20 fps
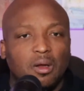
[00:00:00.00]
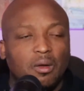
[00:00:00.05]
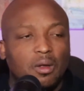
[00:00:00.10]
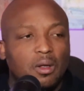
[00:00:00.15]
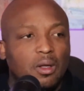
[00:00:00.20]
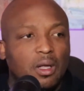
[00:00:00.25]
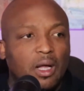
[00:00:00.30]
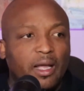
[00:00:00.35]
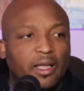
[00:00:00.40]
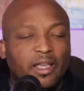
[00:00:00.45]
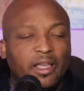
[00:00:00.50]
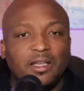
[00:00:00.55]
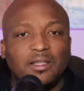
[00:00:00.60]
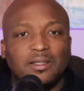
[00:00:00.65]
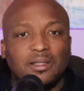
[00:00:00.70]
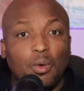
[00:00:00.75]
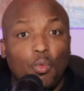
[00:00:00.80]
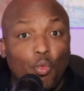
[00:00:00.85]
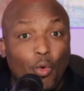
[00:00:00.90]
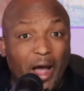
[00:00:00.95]
I guess,
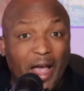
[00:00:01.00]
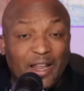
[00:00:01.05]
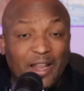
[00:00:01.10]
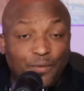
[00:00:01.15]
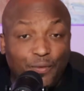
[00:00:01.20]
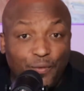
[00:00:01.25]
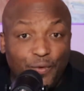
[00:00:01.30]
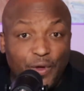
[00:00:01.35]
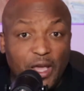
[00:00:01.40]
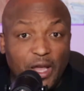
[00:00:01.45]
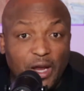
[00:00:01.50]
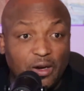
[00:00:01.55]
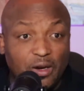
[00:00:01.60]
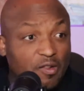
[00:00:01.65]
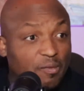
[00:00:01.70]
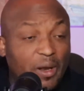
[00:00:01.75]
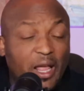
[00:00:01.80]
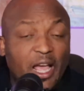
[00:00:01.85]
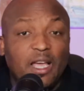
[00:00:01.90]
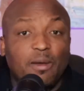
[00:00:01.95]
the white fear of
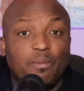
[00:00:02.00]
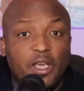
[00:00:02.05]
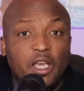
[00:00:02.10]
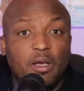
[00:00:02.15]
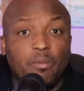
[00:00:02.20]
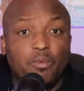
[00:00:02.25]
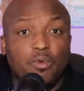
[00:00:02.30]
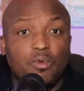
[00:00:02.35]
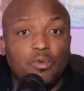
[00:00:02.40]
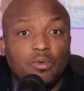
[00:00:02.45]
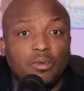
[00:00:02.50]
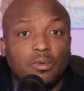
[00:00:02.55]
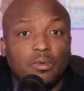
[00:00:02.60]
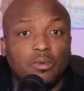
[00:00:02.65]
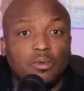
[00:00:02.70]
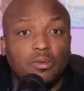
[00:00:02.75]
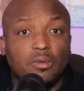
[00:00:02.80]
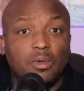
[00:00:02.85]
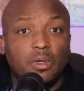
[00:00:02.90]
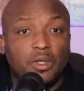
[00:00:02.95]
black people
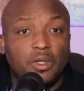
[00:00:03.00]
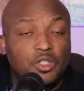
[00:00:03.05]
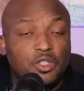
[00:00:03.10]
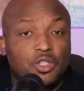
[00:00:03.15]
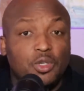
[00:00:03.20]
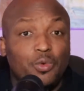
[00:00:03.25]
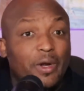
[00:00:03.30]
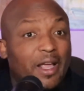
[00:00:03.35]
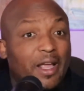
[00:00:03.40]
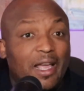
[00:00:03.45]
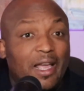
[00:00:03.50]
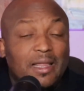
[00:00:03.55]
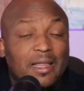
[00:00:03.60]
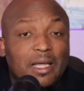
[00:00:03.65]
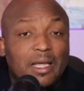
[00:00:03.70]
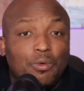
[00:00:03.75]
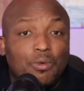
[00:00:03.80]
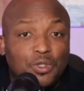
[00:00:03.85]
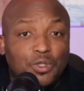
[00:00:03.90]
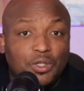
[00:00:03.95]
in the jury, and they
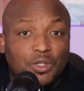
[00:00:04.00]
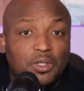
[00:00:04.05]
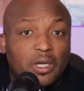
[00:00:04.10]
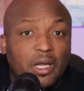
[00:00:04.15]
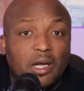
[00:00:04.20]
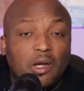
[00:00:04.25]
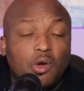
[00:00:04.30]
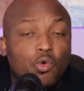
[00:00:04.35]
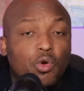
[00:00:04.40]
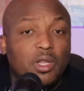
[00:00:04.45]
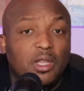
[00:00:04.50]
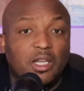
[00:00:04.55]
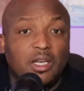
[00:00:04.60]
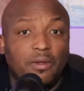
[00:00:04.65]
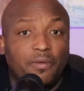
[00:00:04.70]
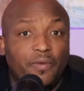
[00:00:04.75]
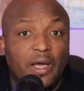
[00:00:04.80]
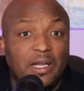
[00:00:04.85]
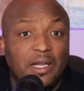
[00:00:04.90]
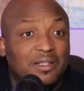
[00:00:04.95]
would just acquit the
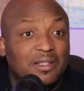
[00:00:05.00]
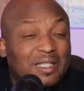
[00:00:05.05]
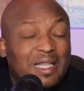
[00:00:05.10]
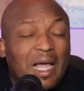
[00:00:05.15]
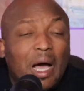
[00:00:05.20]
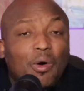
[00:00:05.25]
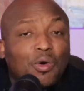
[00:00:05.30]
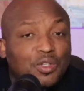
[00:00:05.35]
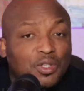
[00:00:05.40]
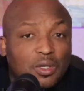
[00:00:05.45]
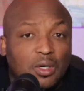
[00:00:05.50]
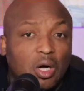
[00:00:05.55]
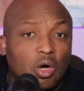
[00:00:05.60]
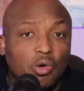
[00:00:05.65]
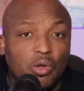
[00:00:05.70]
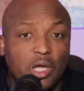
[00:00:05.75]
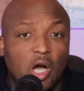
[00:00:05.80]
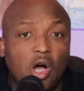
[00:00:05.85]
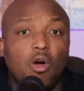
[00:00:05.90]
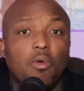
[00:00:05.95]
defendants. That was her
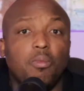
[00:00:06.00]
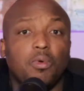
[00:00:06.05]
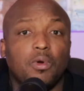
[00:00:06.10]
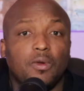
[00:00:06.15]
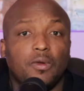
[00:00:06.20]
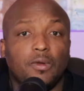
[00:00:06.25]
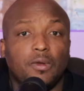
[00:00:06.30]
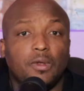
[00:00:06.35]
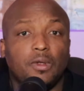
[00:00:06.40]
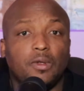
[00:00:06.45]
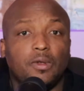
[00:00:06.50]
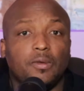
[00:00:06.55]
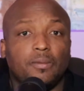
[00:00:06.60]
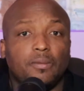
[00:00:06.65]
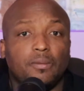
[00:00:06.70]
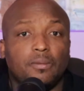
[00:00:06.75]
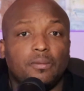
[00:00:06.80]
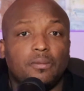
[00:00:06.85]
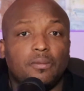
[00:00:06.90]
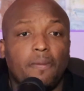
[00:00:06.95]
only hope.
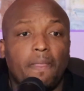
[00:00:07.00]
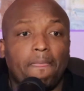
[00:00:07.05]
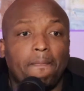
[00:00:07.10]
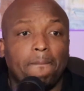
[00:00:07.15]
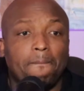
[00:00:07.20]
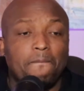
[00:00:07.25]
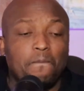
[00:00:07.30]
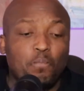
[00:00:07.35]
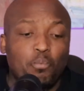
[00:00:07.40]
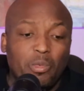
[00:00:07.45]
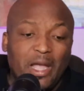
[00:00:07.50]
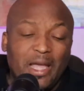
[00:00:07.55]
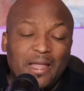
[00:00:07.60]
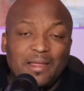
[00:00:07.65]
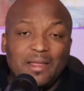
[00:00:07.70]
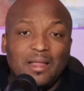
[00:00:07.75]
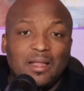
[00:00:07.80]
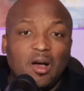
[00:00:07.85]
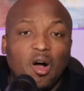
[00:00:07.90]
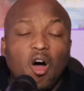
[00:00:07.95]
And
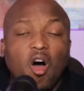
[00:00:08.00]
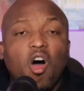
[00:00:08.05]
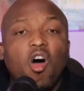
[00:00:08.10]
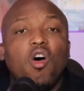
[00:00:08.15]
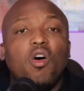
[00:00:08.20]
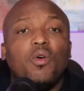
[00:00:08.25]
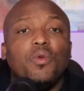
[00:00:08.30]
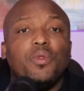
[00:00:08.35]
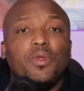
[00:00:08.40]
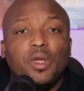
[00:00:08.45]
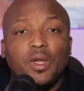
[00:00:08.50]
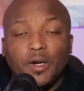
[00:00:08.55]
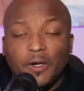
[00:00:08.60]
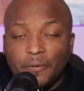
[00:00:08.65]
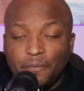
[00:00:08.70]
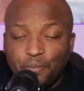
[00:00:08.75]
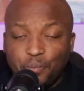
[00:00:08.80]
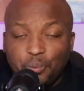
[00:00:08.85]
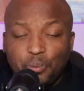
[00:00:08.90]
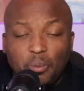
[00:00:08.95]
all
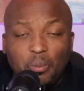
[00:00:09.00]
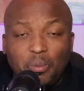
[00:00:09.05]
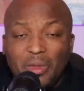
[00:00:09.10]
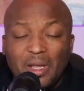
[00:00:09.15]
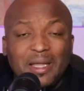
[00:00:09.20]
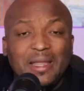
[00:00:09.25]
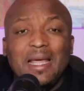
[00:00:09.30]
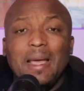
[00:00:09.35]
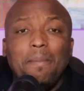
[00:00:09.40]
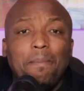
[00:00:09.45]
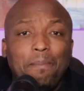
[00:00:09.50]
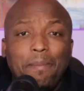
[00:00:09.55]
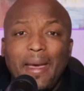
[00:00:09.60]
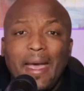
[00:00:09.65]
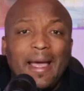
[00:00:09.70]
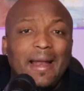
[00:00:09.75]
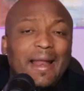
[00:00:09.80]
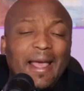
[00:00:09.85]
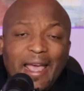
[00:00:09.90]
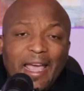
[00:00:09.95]
they bet
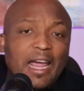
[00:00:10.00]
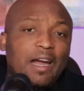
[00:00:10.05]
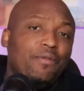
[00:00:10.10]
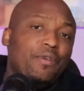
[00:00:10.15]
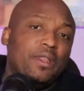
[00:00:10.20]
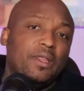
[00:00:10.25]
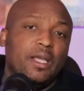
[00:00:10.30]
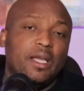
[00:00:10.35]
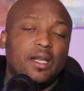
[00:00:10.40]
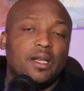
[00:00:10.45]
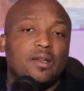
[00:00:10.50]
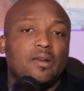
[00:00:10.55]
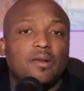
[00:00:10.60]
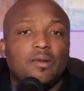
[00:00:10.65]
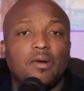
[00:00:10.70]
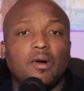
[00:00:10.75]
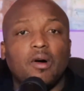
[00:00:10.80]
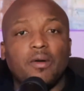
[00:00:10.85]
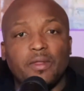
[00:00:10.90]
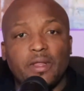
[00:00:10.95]
everything
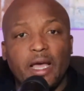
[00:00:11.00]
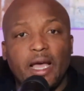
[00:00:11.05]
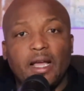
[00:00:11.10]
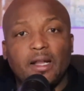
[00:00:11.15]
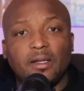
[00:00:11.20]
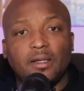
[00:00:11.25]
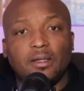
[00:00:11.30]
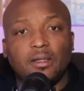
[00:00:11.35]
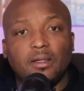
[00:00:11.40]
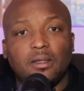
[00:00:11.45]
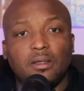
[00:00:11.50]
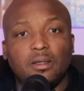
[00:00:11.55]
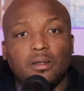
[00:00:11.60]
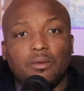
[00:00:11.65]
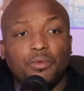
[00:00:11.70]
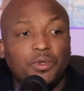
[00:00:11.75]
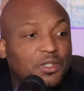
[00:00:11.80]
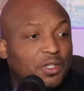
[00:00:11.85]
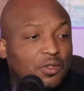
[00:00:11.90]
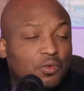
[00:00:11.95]
on that,
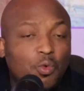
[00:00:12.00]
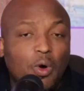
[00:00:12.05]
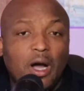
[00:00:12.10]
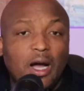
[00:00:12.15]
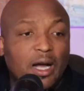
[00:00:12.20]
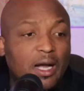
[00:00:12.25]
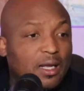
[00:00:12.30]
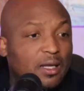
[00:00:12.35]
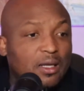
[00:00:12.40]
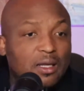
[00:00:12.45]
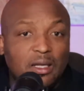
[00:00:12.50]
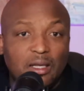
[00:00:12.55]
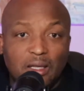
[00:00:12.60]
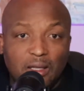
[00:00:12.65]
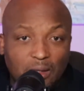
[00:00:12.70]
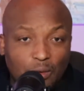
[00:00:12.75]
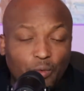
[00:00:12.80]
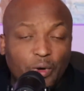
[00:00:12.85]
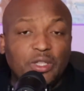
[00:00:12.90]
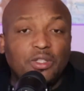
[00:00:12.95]
which is why they
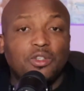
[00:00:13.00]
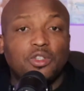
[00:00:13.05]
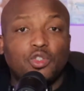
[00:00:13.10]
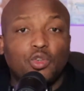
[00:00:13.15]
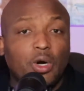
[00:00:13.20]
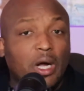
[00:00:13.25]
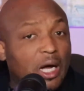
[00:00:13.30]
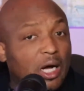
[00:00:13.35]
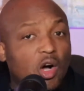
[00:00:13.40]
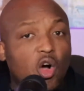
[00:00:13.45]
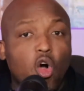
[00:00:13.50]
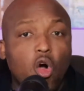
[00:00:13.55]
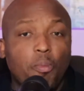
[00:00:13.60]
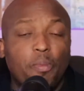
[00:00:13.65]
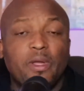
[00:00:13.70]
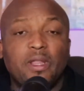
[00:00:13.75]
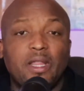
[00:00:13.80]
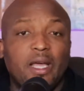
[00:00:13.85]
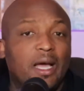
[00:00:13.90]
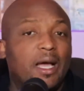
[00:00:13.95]
went to trial
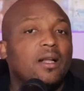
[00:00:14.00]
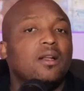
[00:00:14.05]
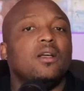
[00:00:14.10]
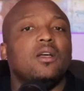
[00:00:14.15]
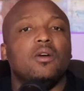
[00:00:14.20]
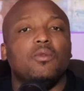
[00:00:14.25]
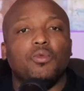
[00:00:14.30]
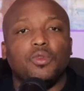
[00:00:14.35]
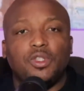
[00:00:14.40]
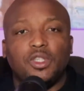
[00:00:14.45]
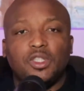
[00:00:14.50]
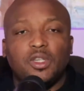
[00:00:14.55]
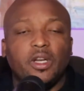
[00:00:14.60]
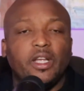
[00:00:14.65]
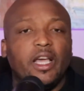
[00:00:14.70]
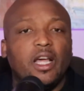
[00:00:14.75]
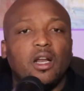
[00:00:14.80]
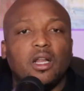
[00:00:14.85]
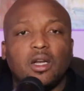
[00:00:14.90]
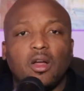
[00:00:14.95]
hoping that we're just going to
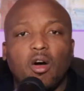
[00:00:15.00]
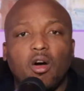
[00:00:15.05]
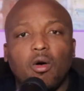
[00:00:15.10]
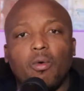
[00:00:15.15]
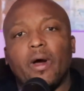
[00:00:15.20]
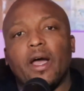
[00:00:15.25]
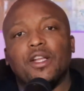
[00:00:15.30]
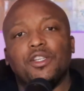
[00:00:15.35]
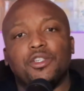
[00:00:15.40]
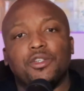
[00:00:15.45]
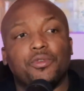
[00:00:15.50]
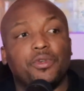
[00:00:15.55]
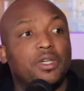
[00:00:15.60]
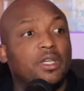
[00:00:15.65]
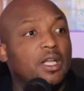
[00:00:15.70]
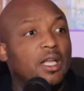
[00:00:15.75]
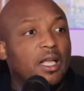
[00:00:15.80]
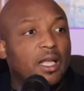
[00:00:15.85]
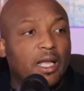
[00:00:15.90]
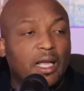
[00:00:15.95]
get an all-white jury,
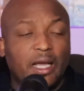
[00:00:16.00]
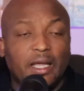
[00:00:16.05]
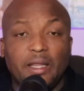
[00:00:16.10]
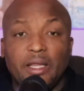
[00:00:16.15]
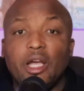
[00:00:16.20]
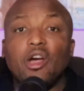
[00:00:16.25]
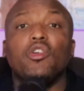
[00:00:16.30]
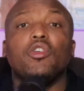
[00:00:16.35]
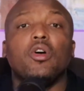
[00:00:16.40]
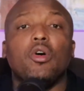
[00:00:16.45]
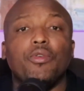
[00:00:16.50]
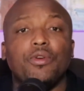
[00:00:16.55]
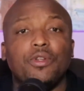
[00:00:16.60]
and they're going